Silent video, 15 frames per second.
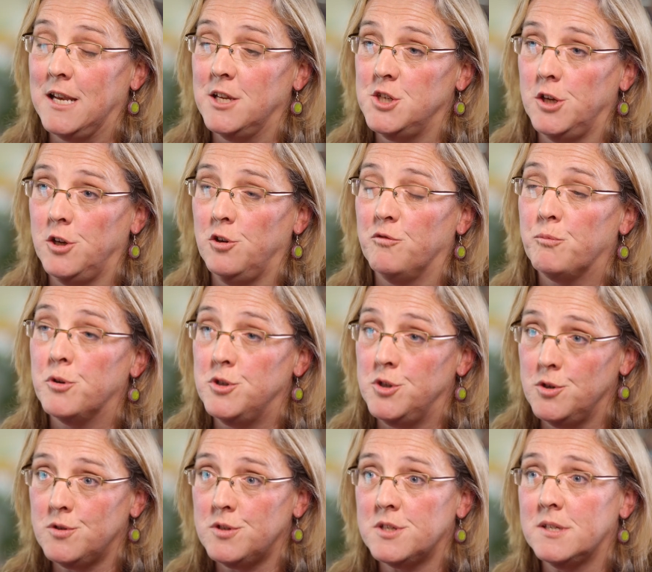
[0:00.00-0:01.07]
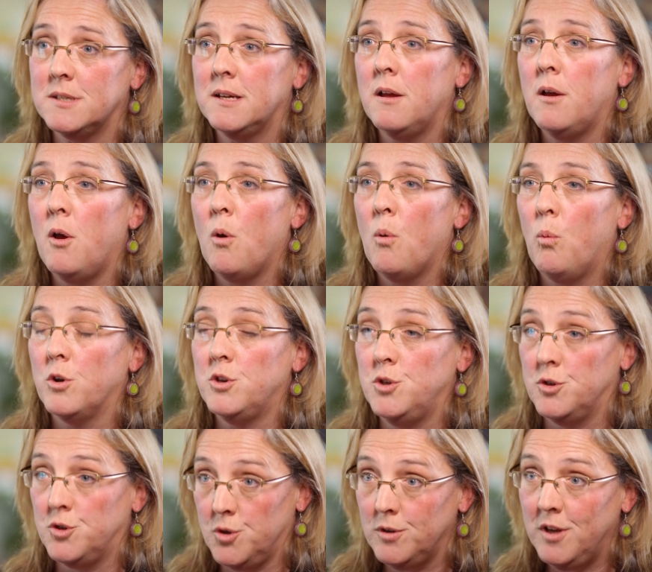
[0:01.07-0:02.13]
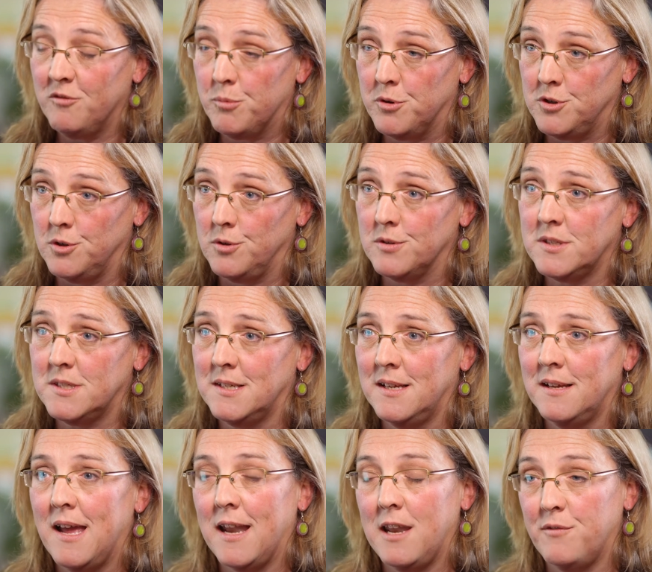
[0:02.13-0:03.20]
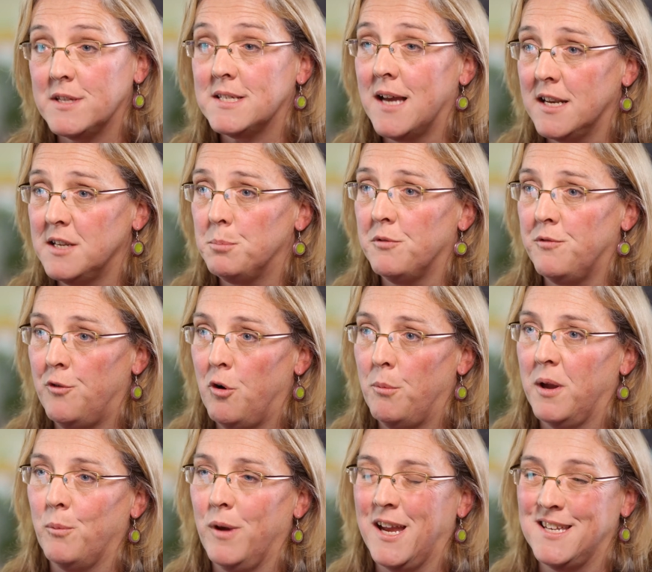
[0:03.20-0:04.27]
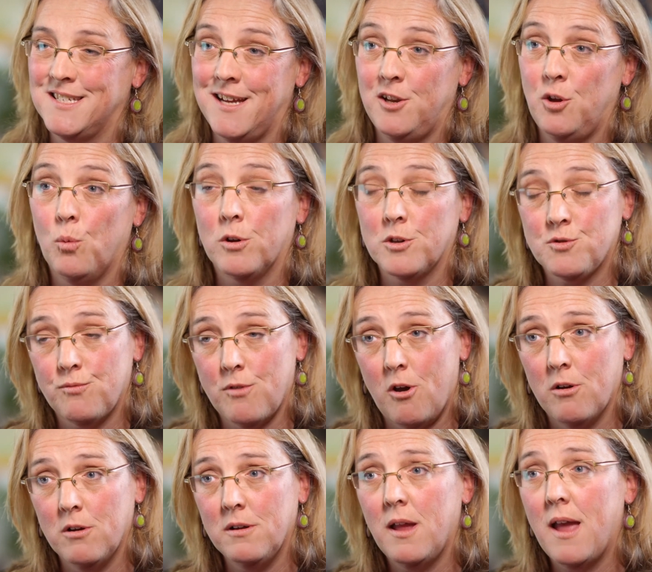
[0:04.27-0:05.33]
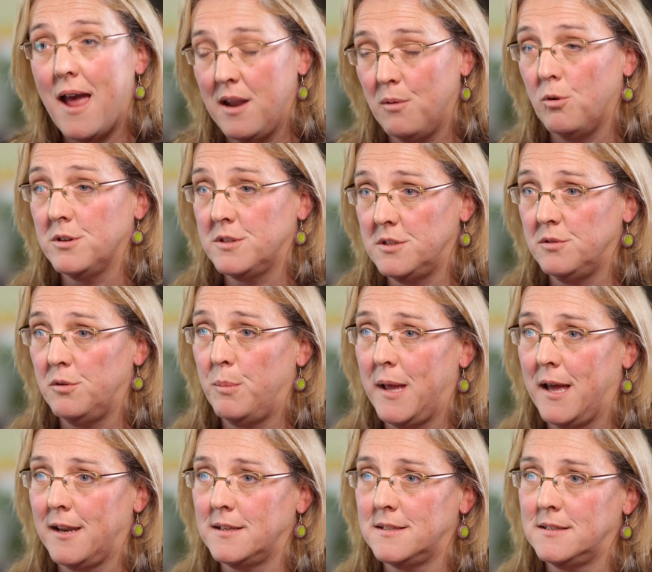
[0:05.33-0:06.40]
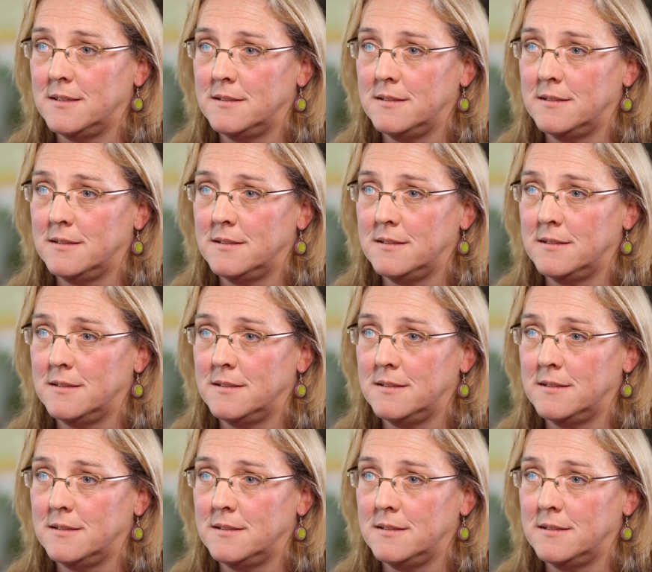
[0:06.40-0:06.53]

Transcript: energy you've produced, what you should have produced, and if it's underperforming we can tell you what's wrong and what to do about it.